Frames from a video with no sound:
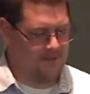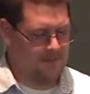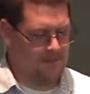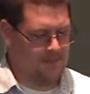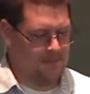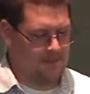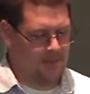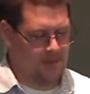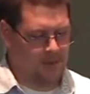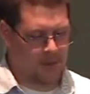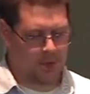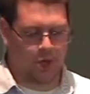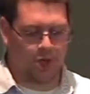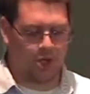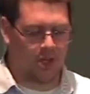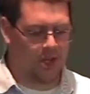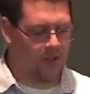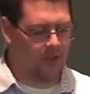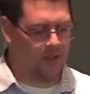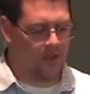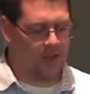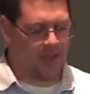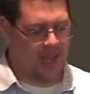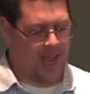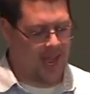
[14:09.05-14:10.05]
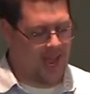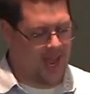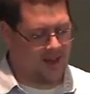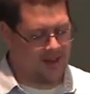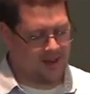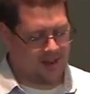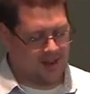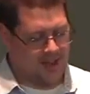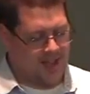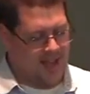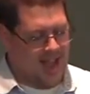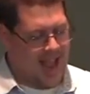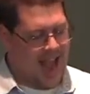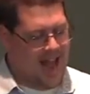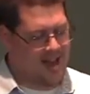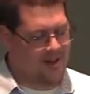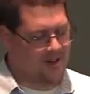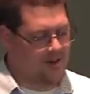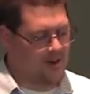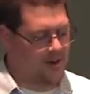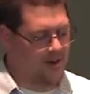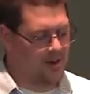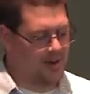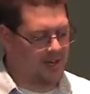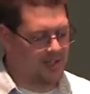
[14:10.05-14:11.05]
Surely they can't
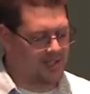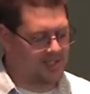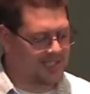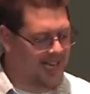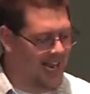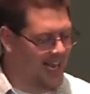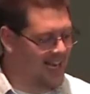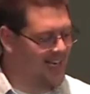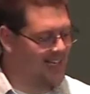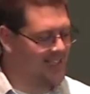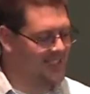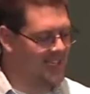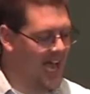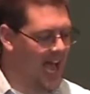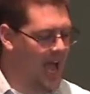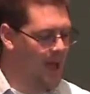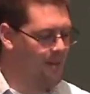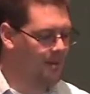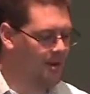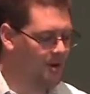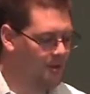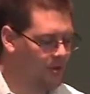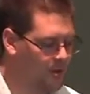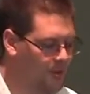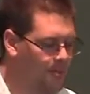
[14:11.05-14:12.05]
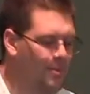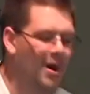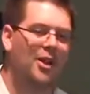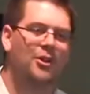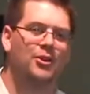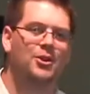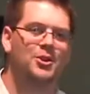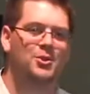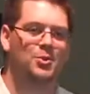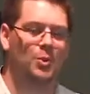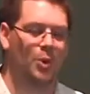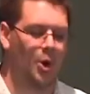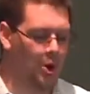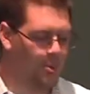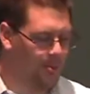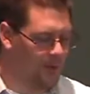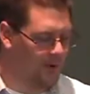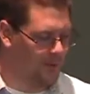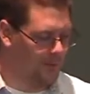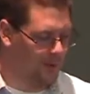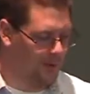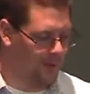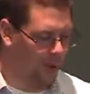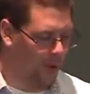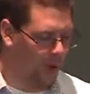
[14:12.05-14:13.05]
enter a second time into their mother's womb and
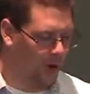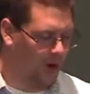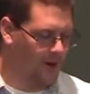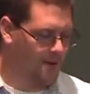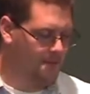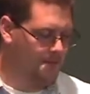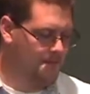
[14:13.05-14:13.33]
be born.